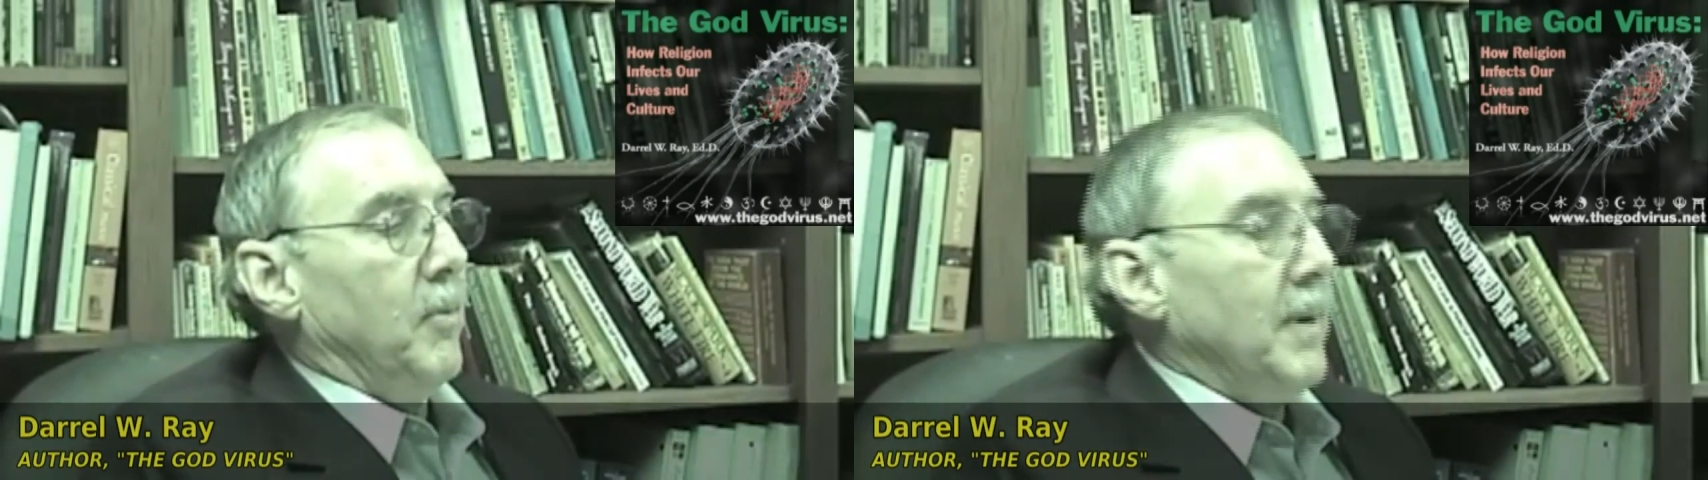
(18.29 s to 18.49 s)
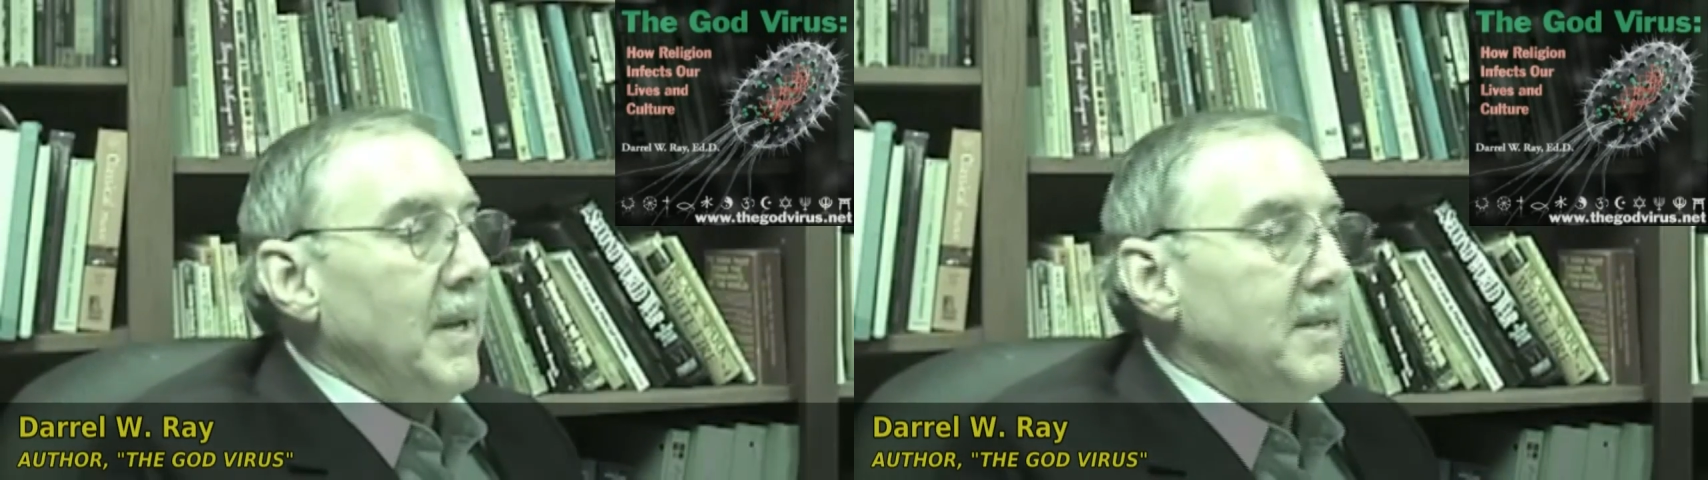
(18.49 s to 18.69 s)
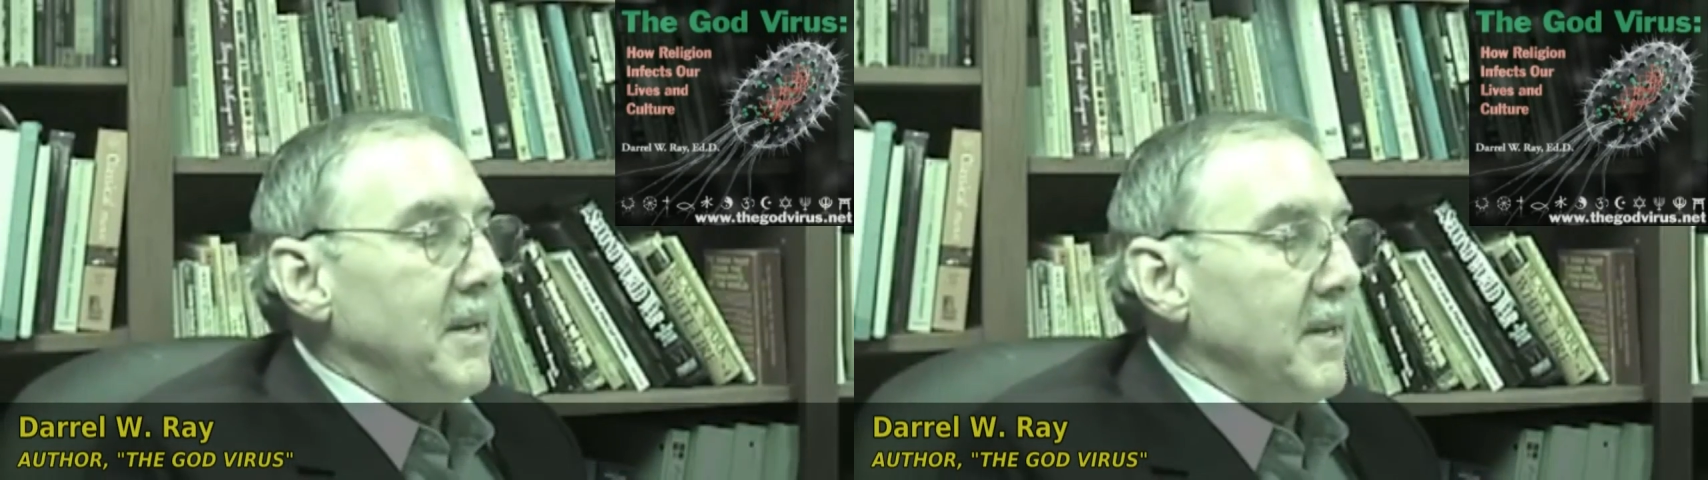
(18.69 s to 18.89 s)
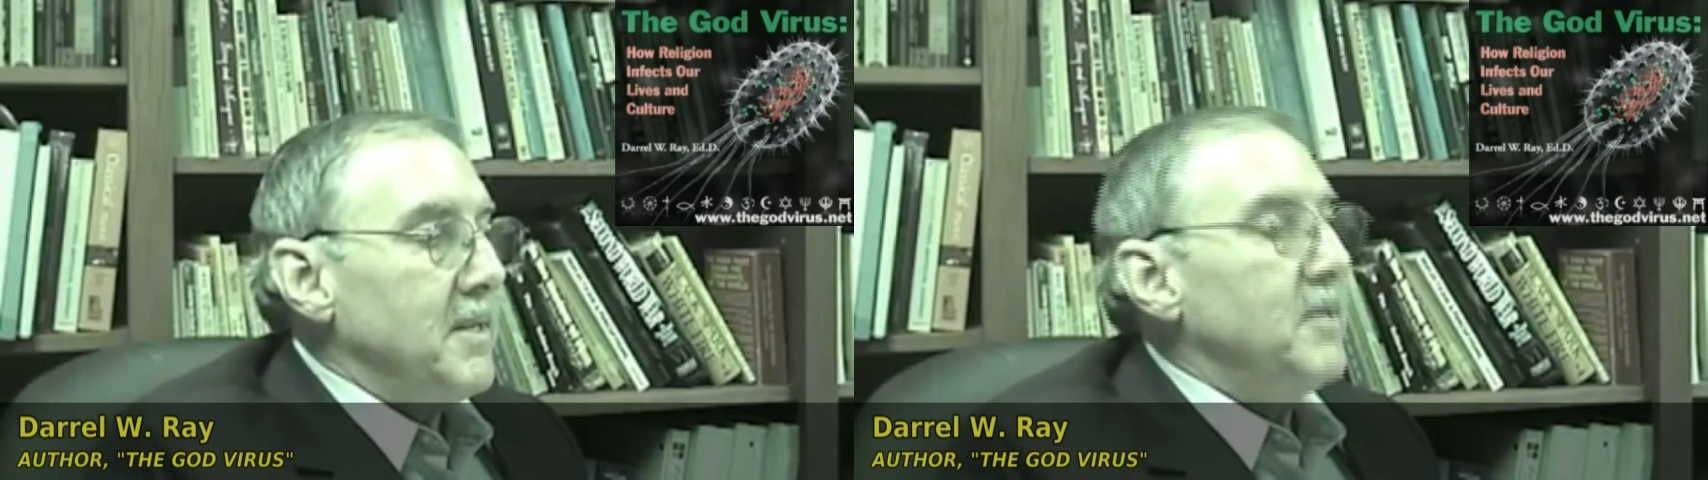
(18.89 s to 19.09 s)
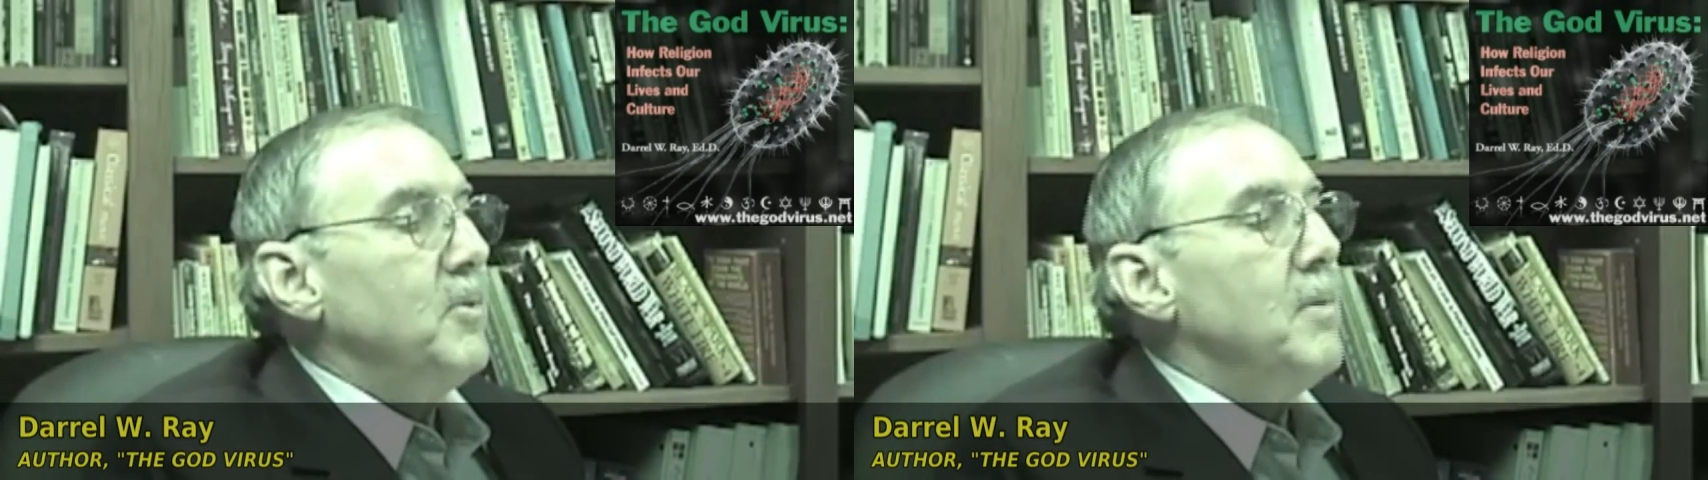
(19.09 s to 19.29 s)
for
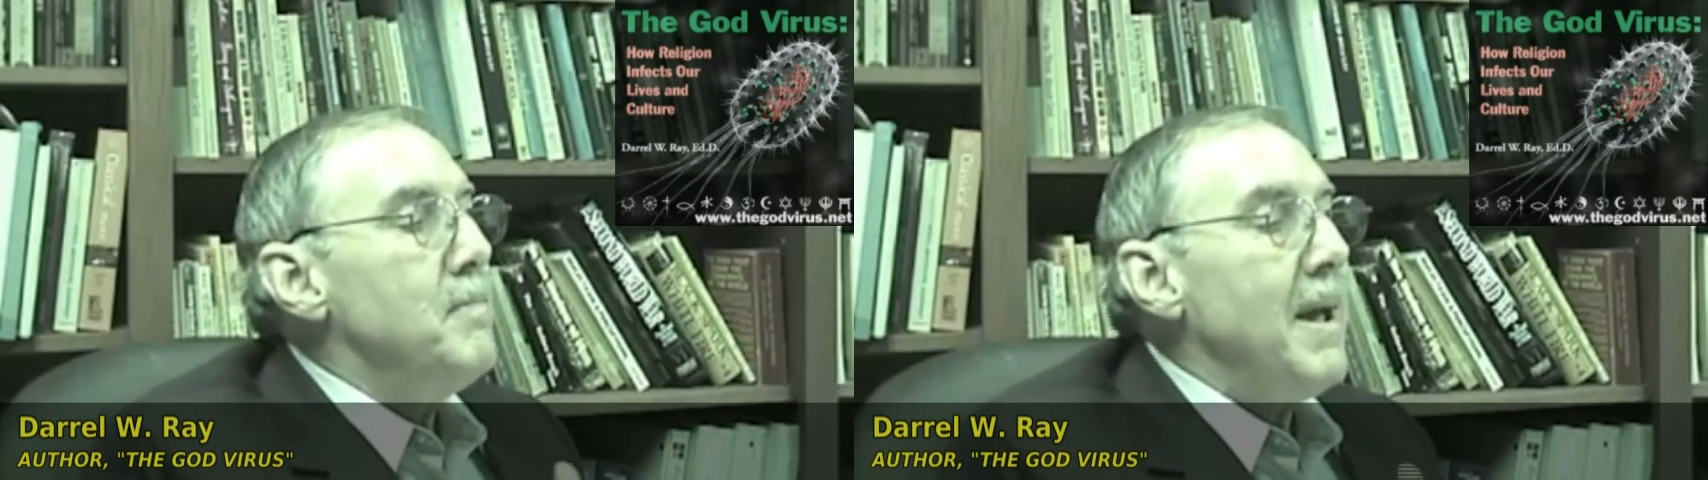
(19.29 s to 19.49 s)
religionists to